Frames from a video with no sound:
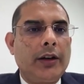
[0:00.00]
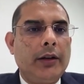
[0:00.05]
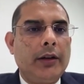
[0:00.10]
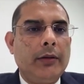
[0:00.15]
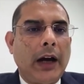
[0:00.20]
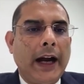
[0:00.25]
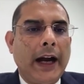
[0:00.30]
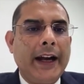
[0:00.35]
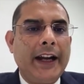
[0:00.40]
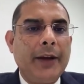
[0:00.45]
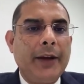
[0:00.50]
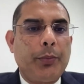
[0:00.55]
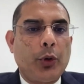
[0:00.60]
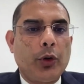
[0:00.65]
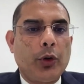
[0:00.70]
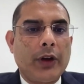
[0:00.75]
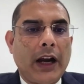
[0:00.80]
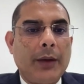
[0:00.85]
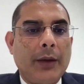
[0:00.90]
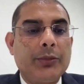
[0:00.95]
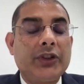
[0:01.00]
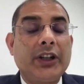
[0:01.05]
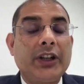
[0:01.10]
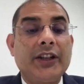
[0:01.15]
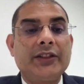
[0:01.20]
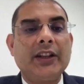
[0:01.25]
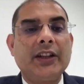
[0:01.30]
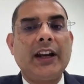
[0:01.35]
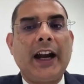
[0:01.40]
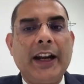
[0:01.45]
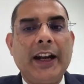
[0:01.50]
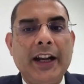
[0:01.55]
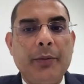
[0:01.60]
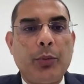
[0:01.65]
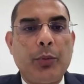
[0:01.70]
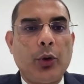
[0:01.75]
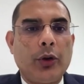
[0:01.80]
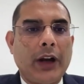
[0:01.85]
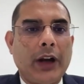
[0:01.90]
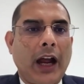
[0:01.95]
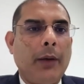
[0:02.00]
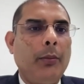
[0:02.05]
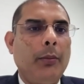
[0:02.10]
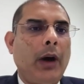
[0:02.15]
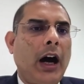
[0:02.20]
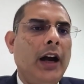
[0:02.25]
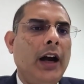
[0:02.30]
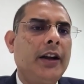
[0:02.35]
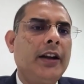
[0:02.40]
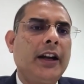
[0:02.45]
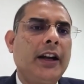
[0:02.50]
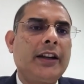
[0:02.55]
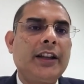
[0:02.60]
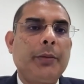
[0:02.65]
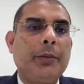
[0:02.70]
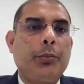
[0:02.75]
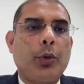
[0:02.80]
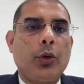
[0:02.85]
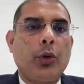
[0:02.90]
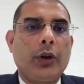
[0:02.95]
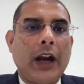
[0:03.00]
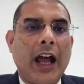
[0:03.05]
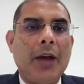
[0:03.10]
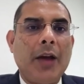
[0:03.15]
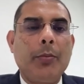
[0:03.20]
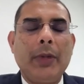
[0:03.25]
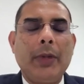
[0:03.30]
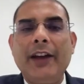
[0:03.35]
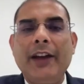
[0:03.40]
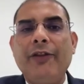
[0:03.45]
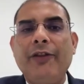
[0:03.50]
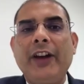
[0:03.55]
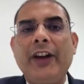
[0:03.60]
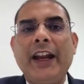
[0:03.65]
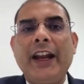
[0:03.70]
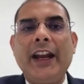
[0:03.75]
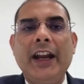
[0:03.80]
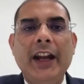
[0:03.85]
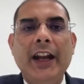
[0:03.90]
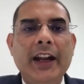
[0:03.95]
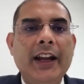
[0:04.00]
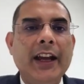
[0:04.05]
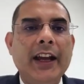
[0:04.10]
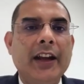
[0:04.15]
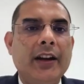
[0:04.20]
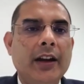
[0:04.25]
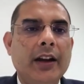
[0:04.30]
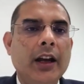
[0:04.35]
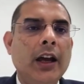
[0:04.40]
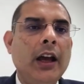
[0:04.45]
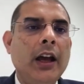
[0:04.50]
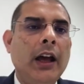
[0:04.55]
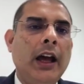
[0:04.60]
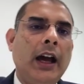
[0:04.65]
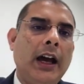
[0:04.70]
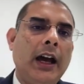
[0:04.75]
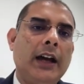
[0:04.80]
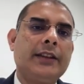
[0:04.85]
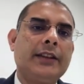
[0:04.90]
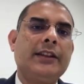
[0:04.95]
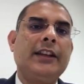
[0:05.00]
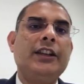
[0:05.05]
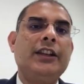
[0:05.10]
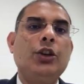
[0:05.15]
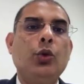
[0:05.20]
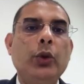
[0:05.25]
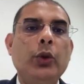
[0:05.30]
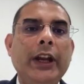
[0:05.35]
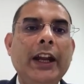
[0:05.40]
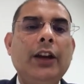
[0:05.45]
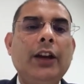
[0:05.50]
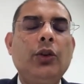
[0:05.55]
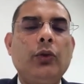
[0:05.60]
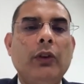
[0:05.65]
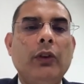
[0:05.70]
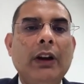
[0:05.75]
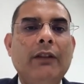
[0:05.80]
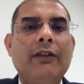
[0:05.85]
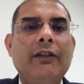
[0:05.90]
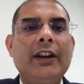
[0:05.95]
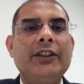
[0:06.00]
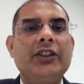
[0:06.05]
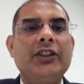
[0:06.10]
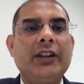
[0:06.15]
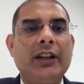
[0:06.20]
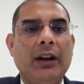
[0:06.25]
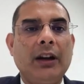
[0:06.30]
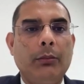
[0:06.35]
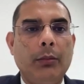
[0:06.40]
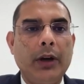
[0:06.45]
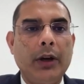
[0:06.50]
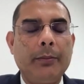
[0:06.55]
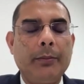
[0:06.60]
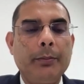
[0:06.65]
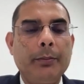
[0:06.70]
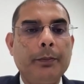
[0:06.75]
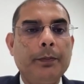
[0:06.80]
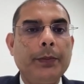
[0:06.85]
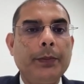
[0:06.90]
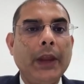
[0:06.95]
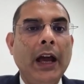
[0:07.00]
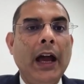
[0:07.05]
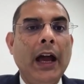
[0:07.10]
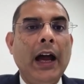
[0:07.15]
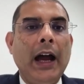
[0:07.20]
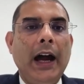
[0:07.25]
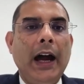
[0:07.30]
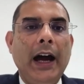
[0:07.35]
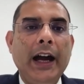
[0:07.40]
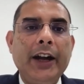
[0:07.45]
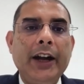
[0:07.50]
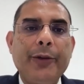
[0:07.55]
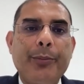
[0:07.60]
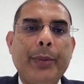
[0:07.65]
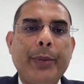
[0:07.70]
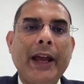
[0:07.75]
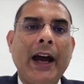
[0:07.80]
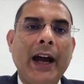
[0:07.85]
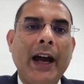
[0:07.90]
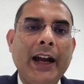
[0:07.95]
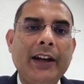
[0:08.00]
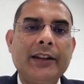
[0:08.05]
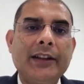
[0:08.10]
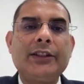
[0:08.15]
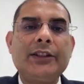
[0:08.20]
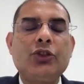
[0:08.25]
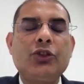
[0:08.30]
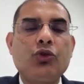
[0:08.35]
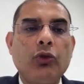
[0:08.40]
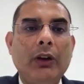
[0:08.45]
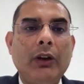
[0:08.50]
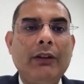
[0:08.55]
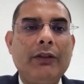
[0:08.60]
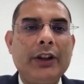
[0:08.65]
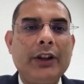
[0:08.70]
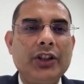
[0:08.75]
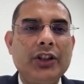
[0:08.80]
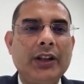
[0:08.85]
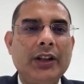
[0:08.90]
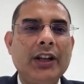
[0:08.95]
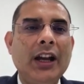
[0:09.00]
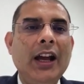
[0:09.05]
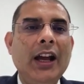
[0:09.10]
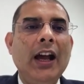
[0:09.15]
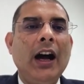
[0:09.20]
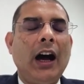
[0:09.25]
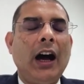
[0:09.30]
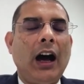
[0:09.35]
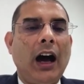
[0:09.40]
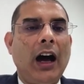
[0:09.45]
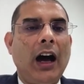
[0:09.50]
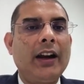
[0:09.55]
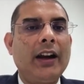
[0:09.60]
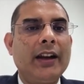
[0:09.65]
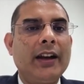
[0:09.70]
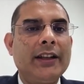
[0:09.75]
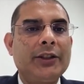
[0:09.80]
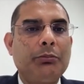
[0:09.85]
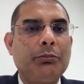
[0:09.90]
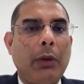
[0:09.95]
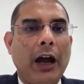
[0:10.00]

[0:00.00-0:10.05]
ID program, citizen ID program. Under the program, every Indian has a unique 12-digit number, and behind this 12 digit are his